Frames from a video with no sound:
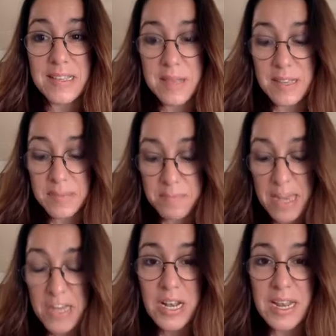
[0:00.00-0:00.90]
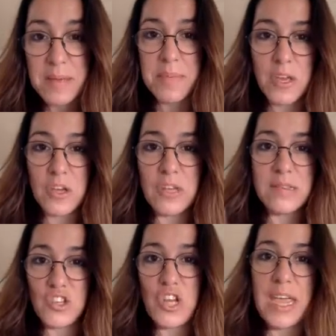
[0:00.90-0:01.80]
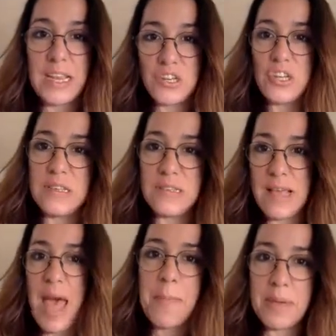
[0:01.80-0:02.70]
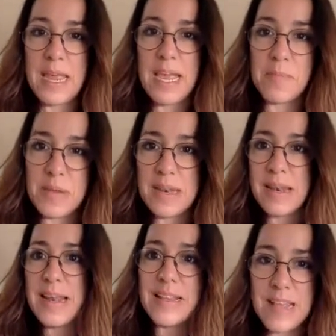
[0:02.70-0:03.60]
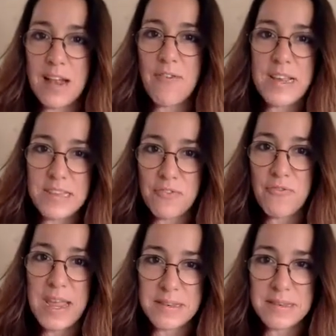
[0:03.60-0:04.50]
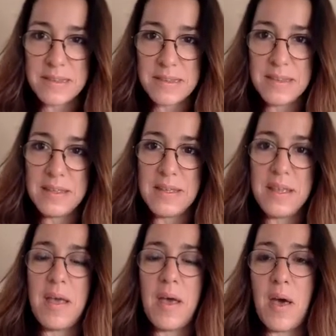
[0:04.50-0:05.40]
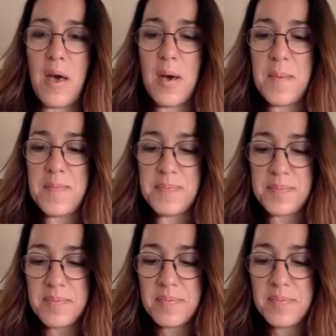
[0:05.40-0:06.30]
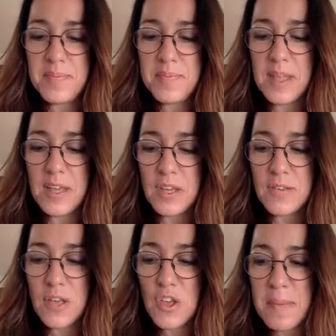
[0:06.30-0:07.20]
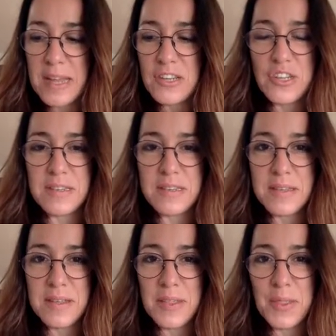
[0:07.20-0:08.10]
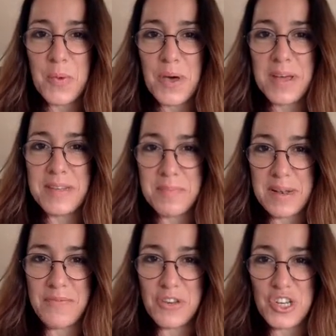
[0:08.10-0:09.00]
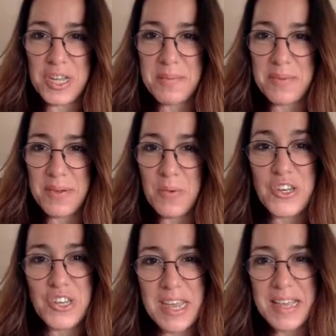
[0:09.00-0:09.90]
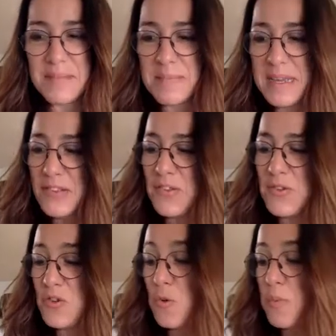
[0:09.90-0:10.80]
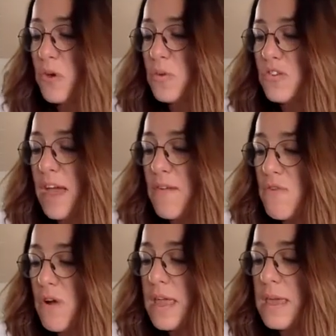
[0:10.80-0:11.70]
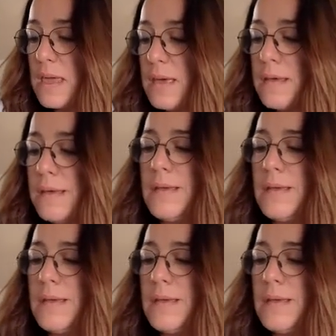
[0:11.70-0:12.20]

especially because change is happening, but at an accelerated rate. So you mentioned the word believership, which takes me to your book, which I have right here.